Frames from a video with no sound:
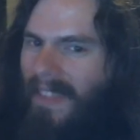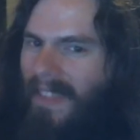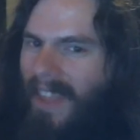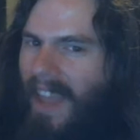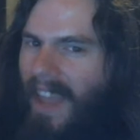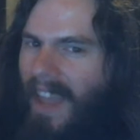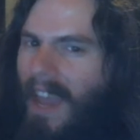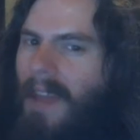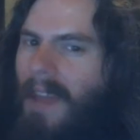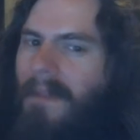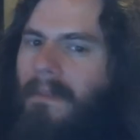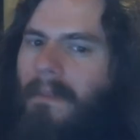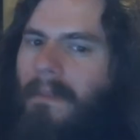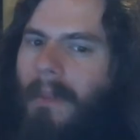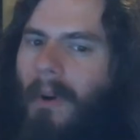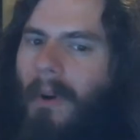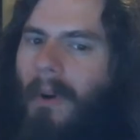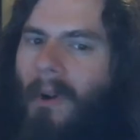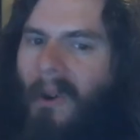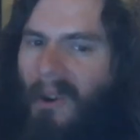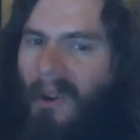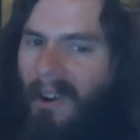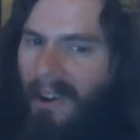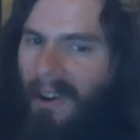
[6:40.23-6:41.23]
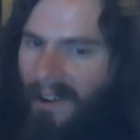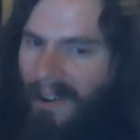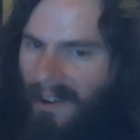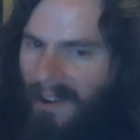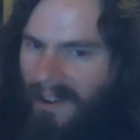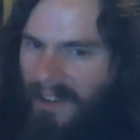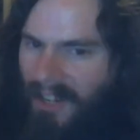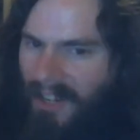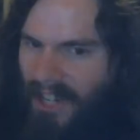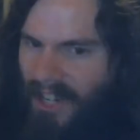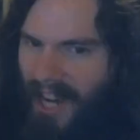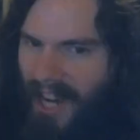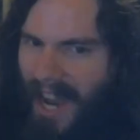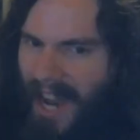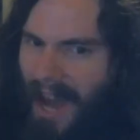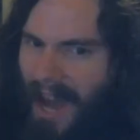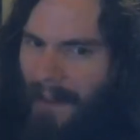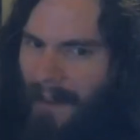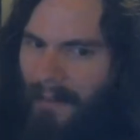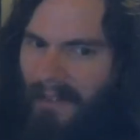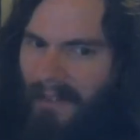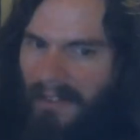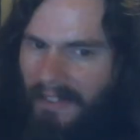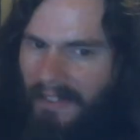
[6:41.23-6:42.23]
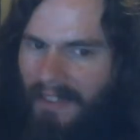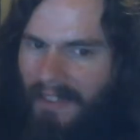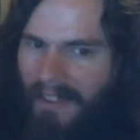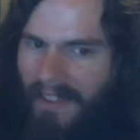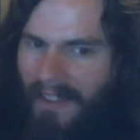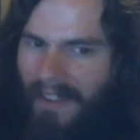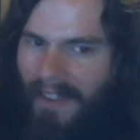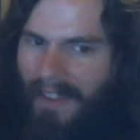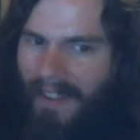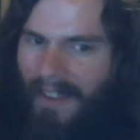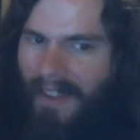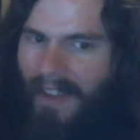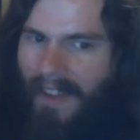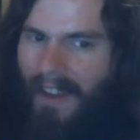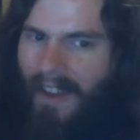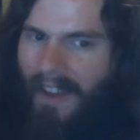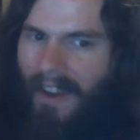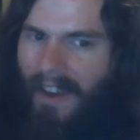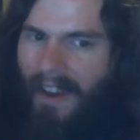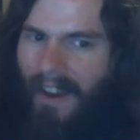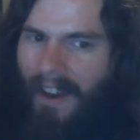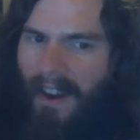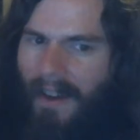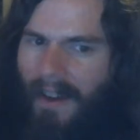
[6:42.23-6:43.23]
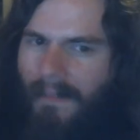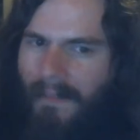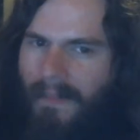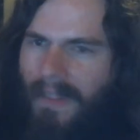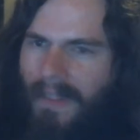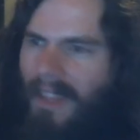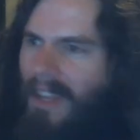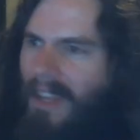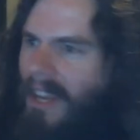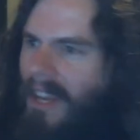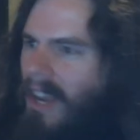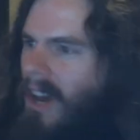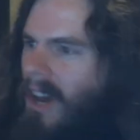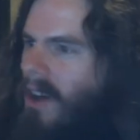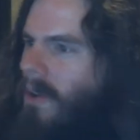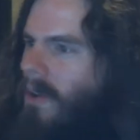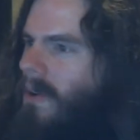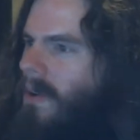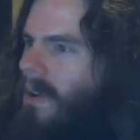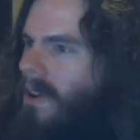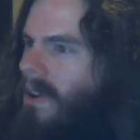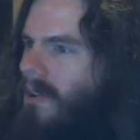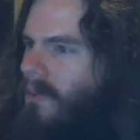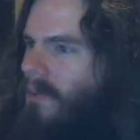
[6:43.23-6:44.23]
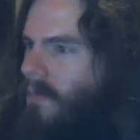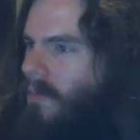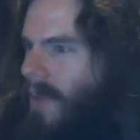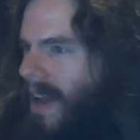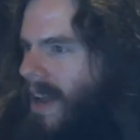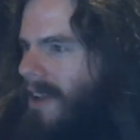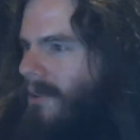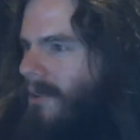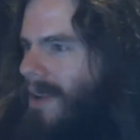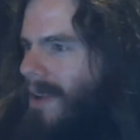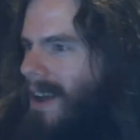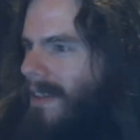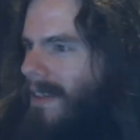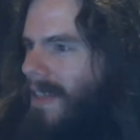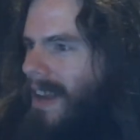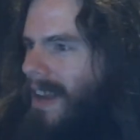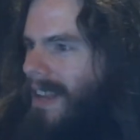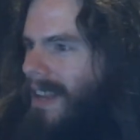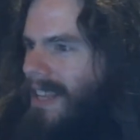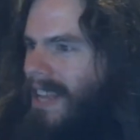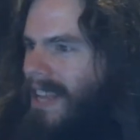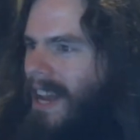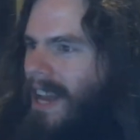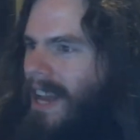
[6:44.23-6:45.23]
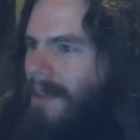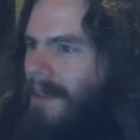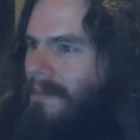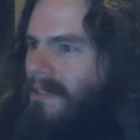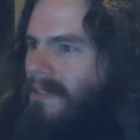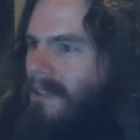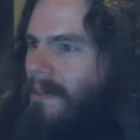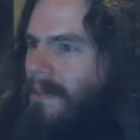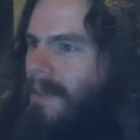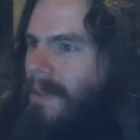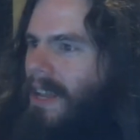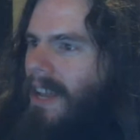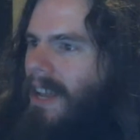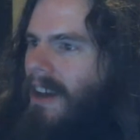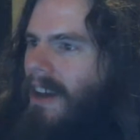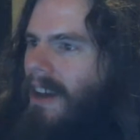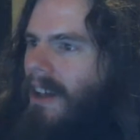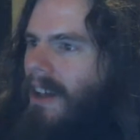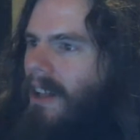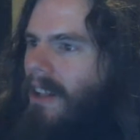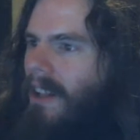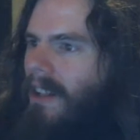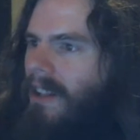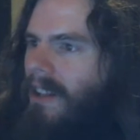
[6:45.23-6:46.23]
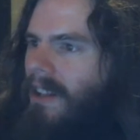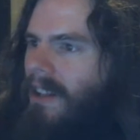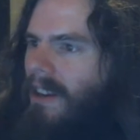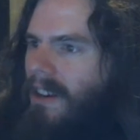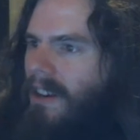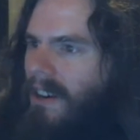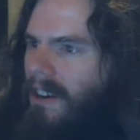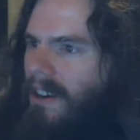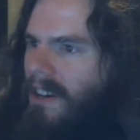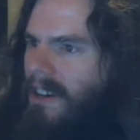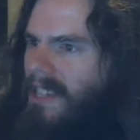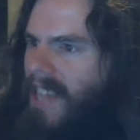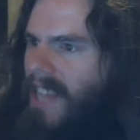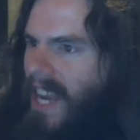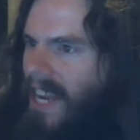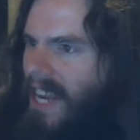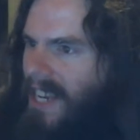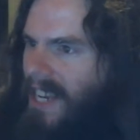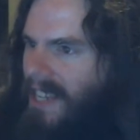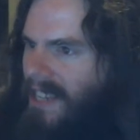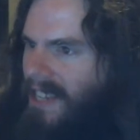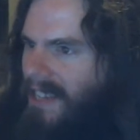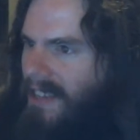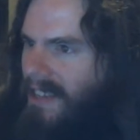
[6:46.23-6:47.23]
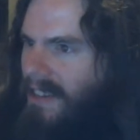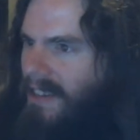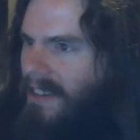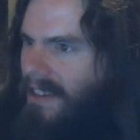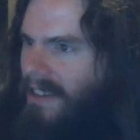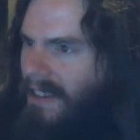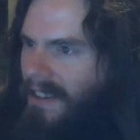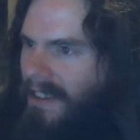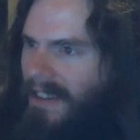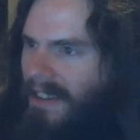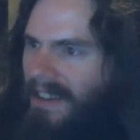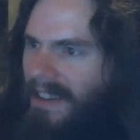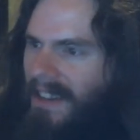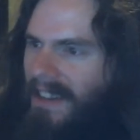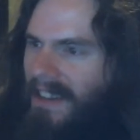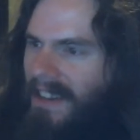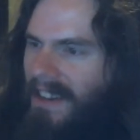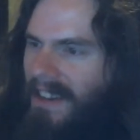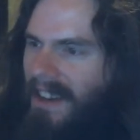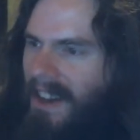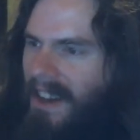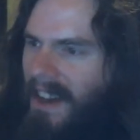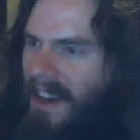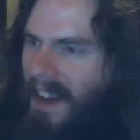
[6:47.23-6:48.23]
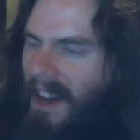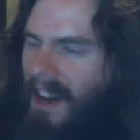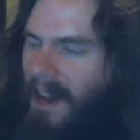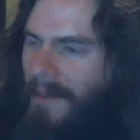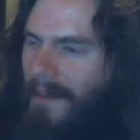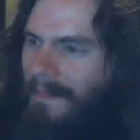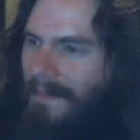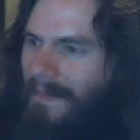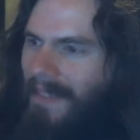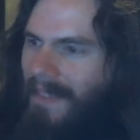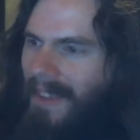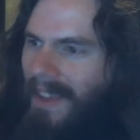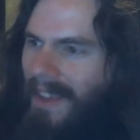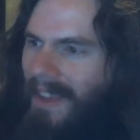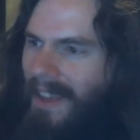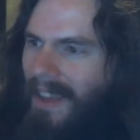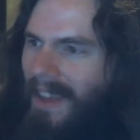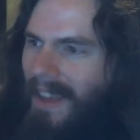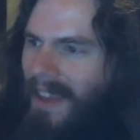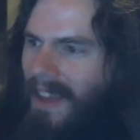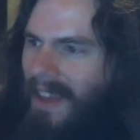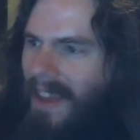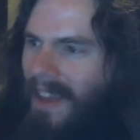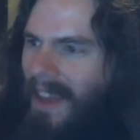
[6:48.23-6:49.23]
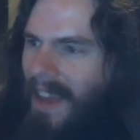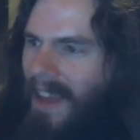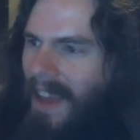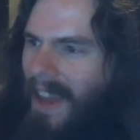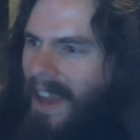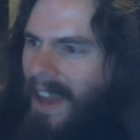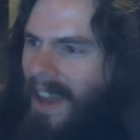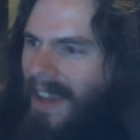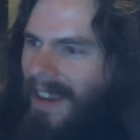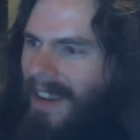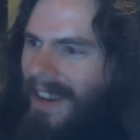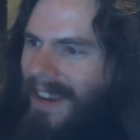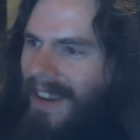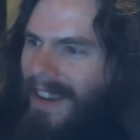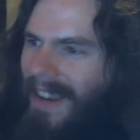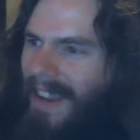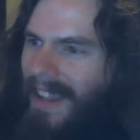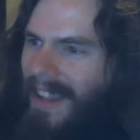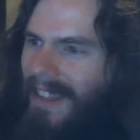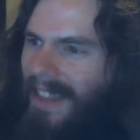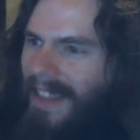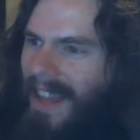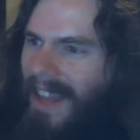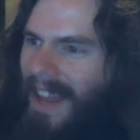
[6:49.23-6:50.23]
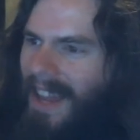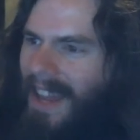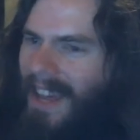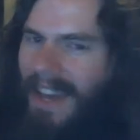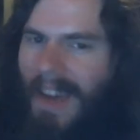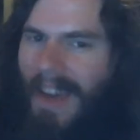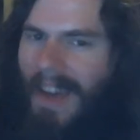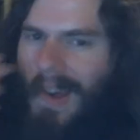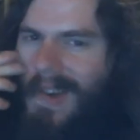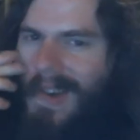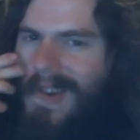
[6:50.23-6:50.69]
and more jabs. Um, you know, right around that time, somebody got all irritated, um, and and and like